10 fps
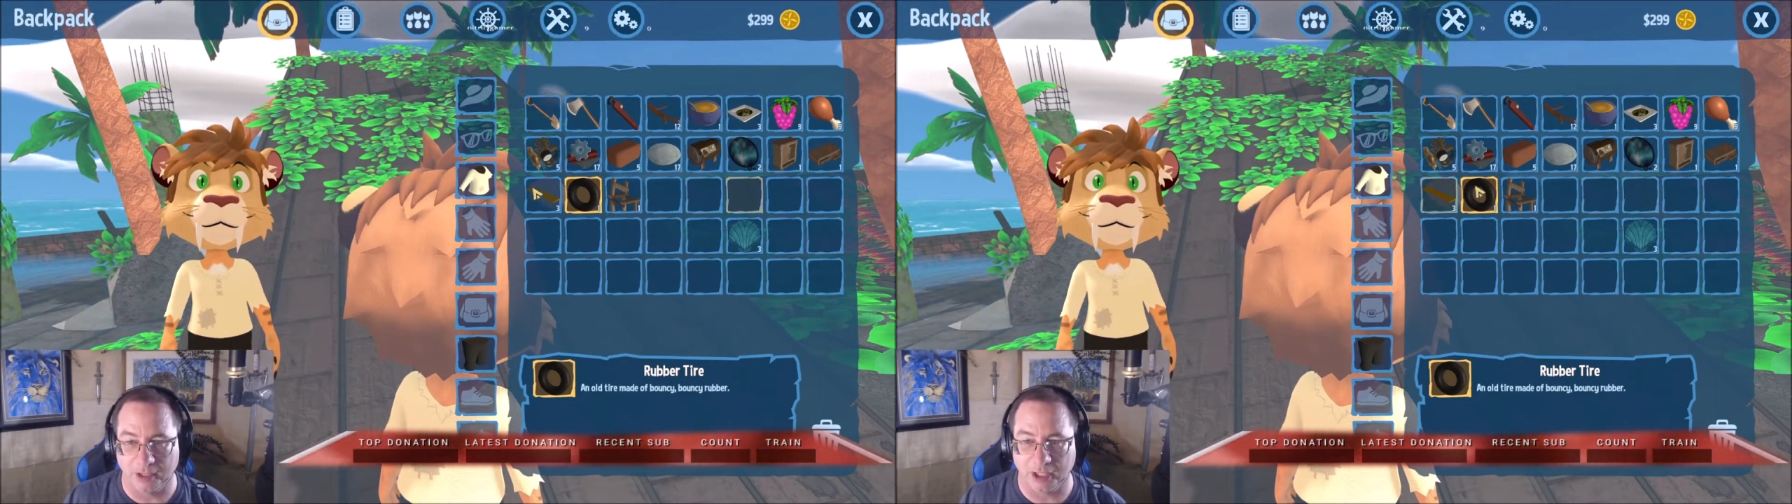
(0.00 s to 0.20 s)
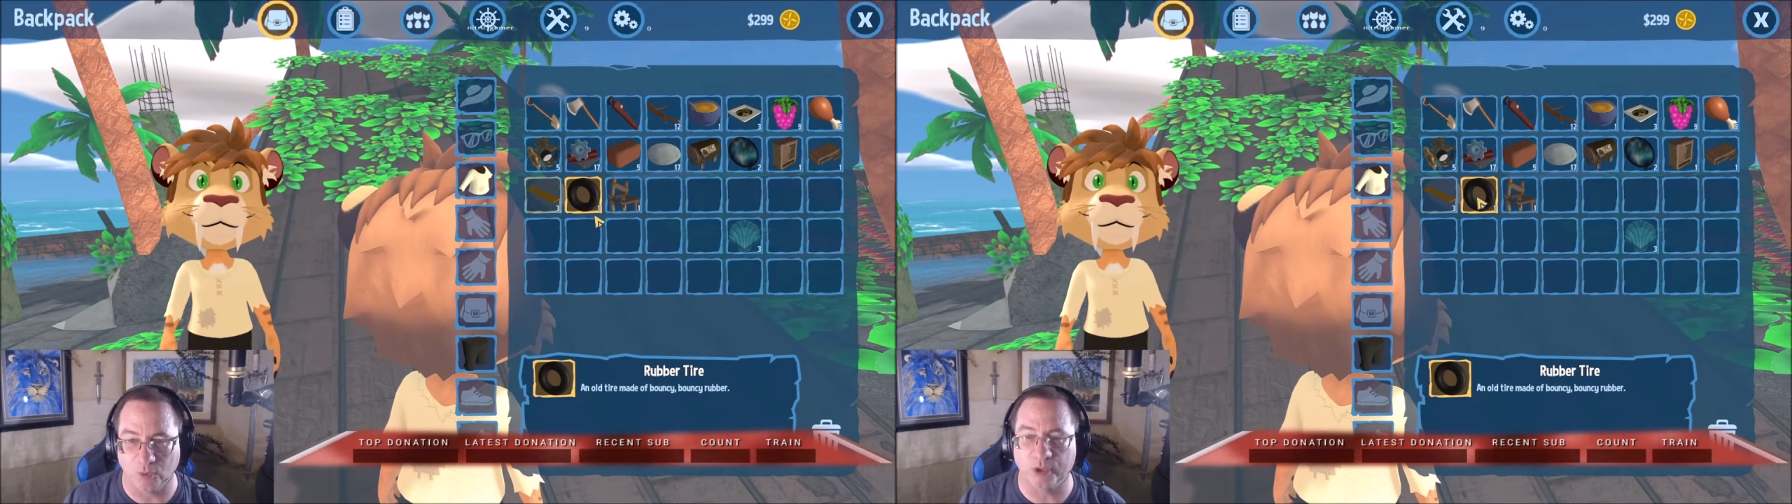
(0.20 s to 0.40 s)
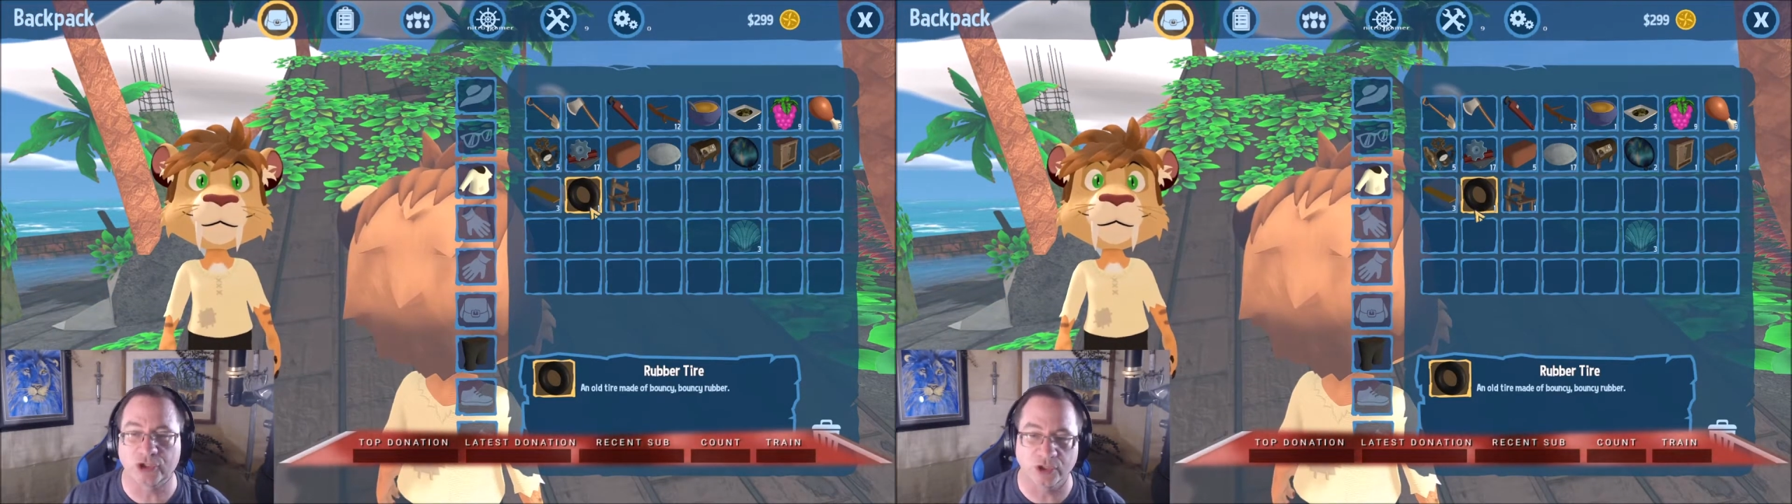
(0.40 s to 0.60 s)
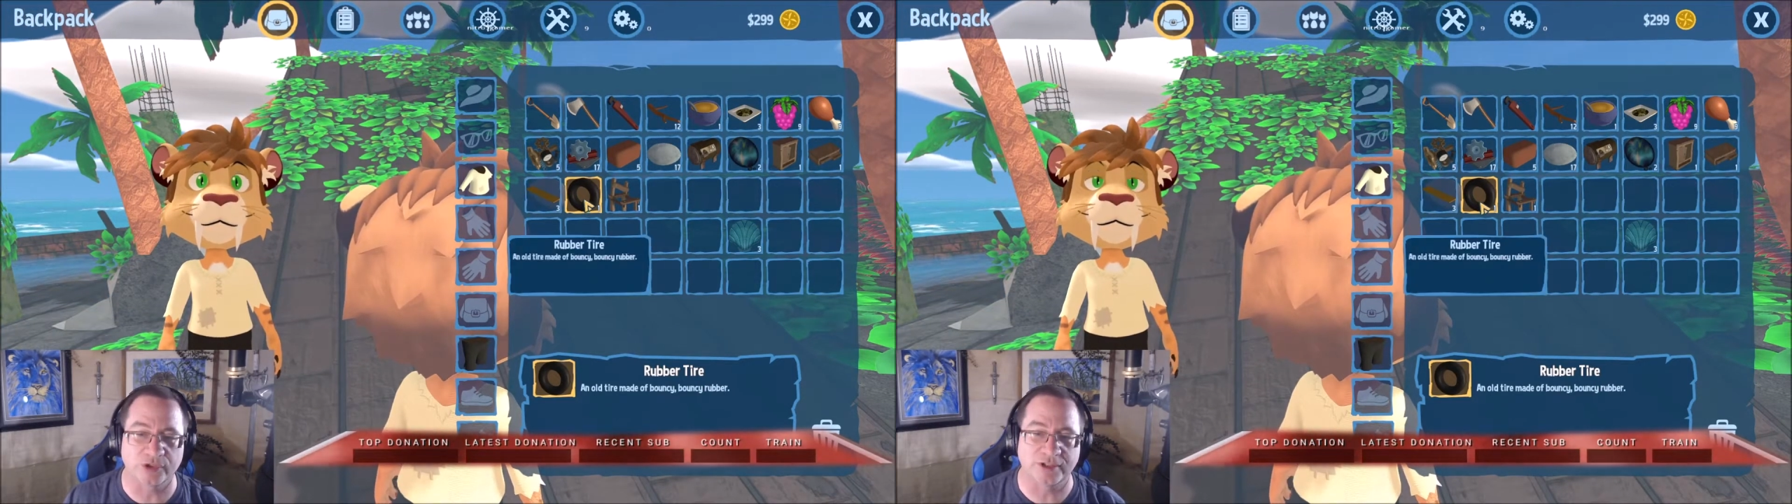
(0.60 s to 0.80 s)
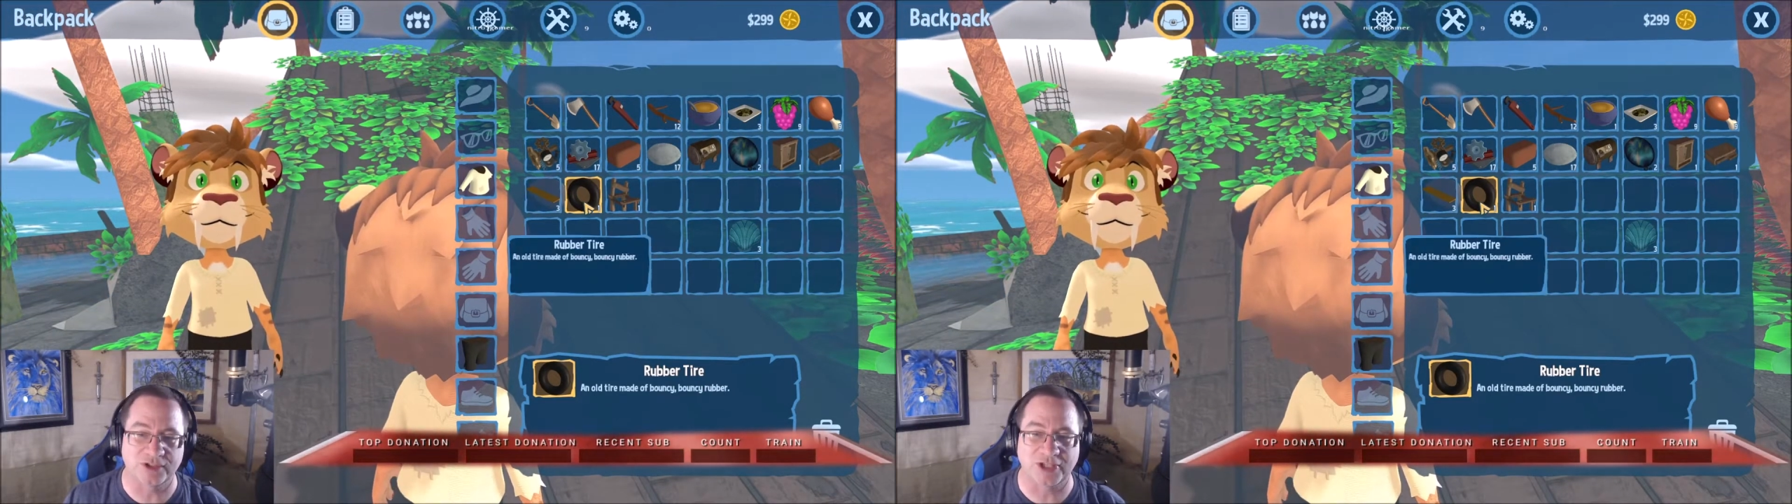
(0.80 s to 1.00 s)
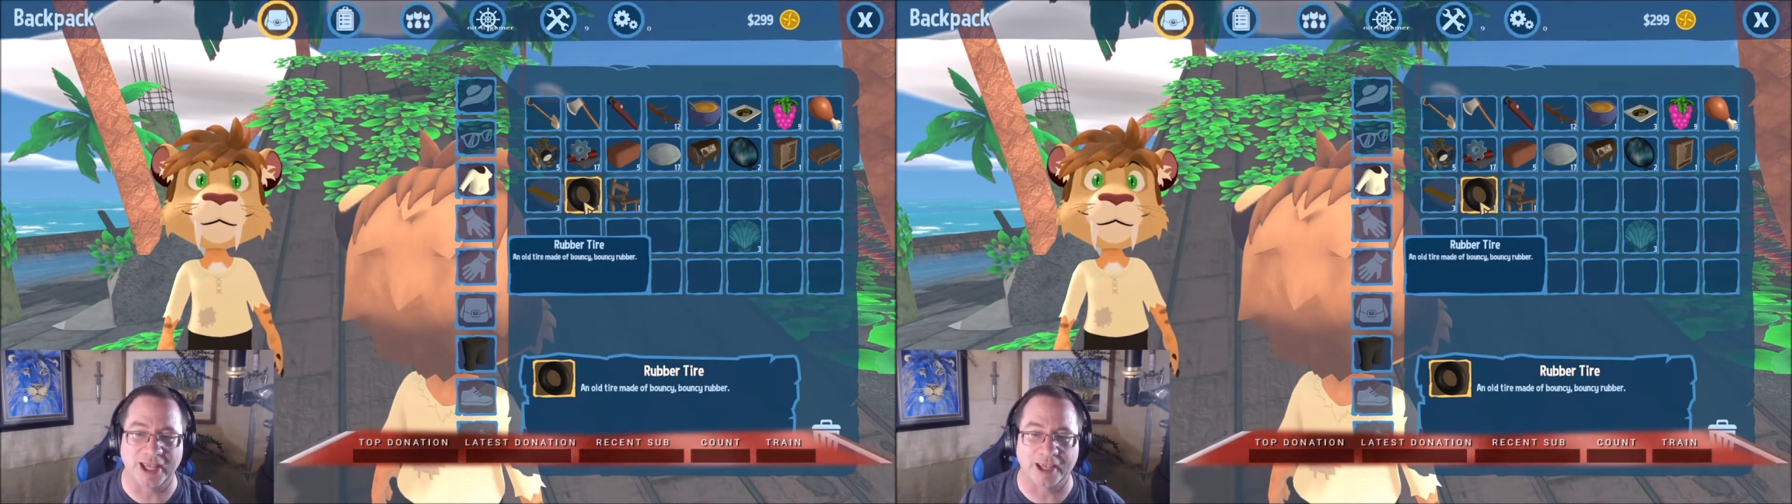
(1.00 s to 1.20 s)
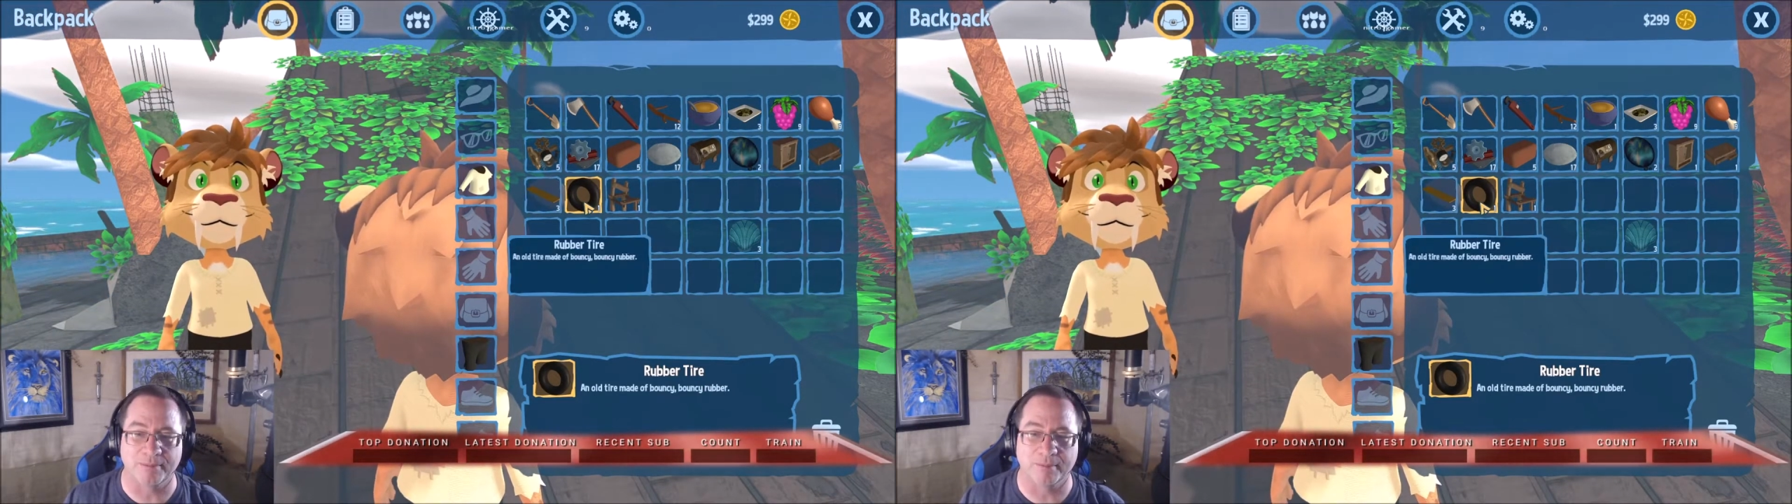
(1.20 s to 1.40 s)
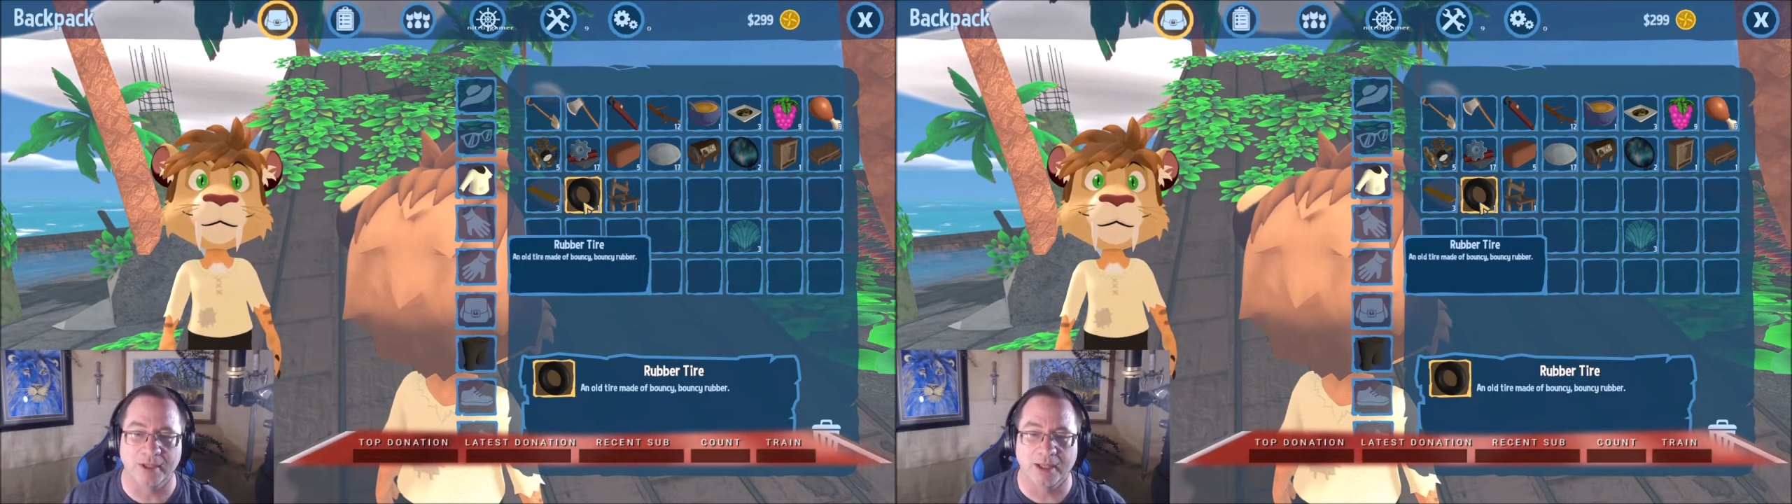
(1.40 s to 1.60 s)
uh, which look the
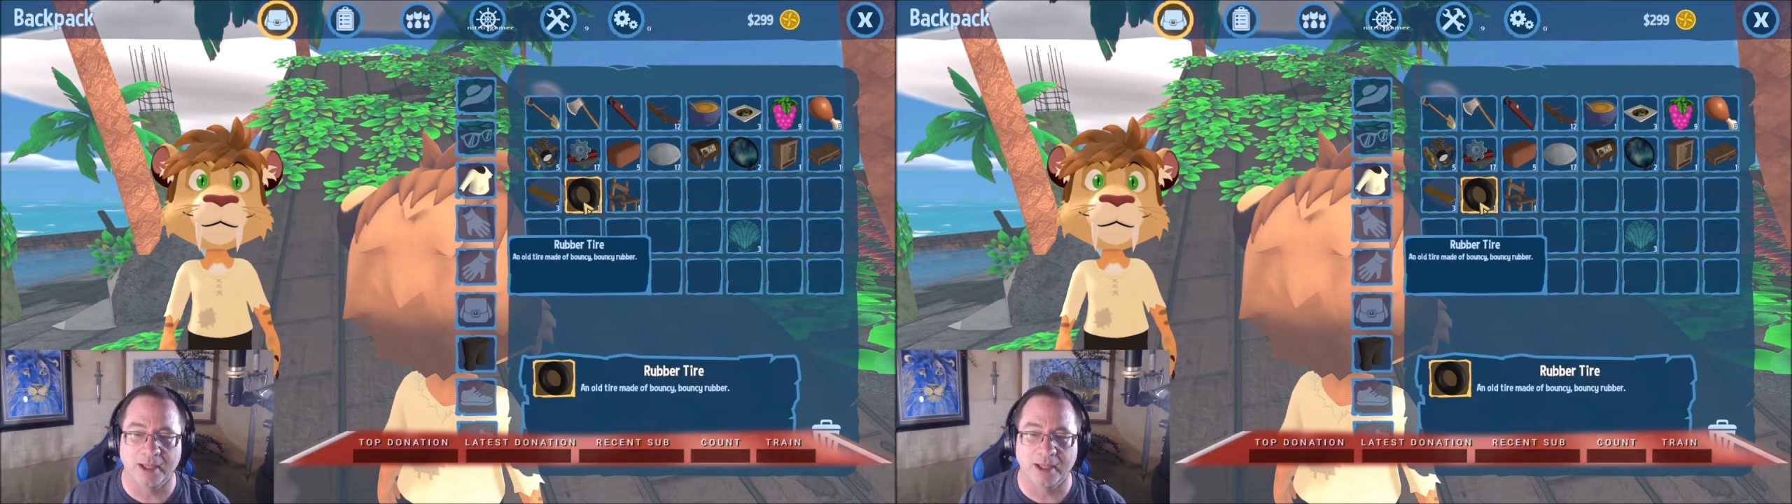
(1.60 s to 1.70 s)
same.